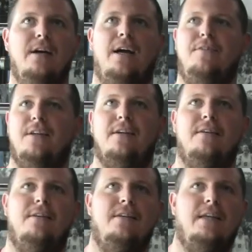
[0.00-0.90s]
I
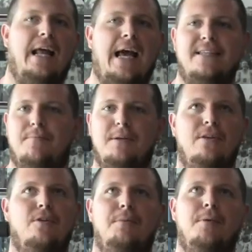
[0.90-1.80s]
think it has to be a
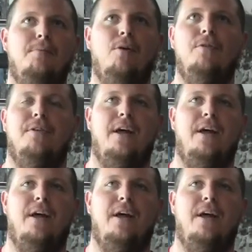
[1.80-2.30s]
little bit of both,